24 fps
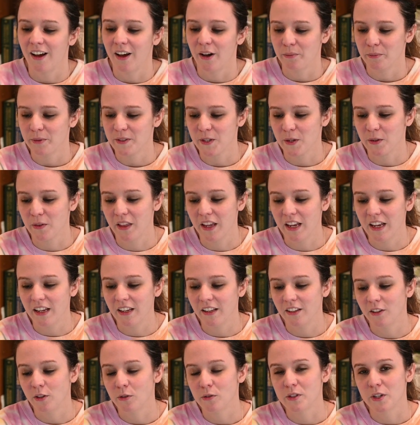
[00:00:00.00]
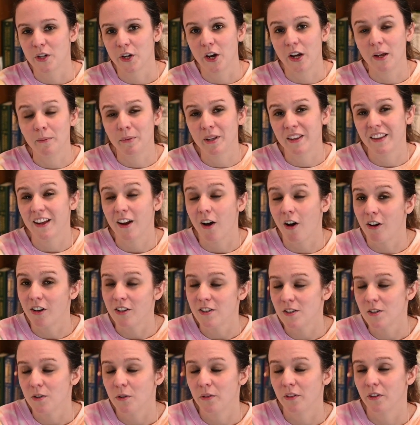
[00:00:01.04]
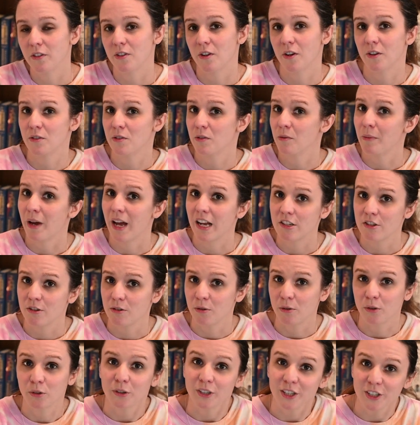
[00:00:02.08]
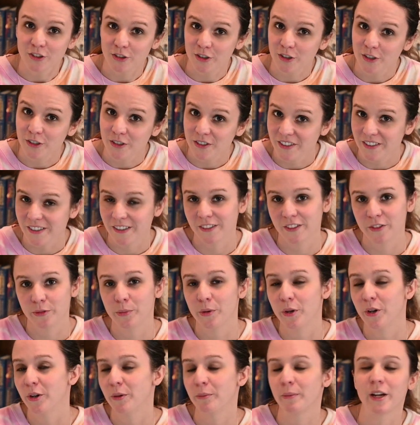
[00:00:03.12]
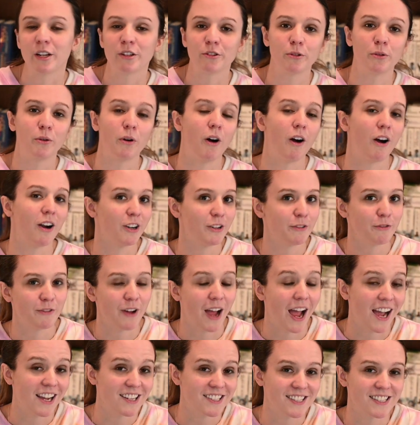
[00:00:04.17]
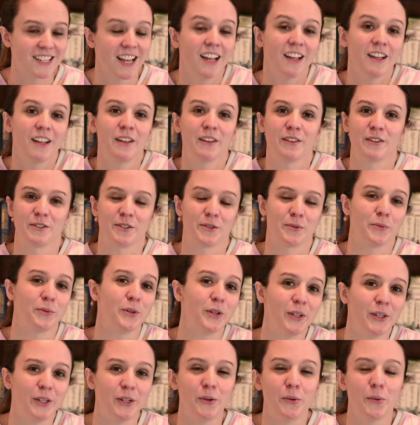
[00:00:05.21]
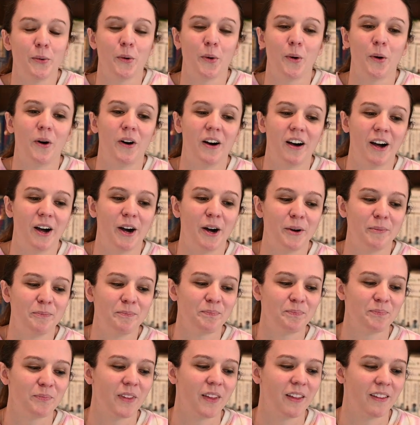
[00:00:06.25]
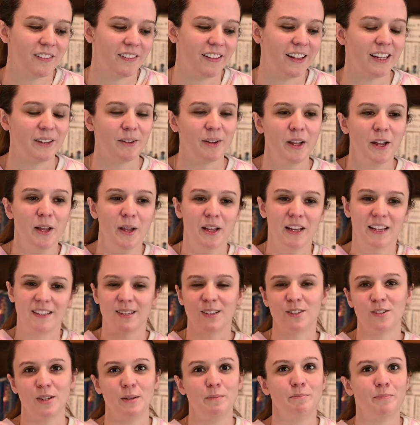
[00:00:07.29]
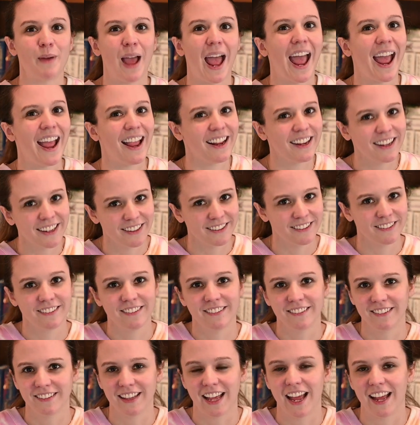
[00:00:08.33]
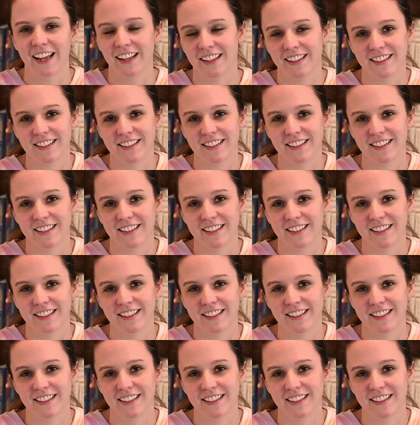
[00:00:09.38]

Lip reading: So they use her, but there's also magical creatures in this book, magical artifacts. There's a really cool, essentially bag that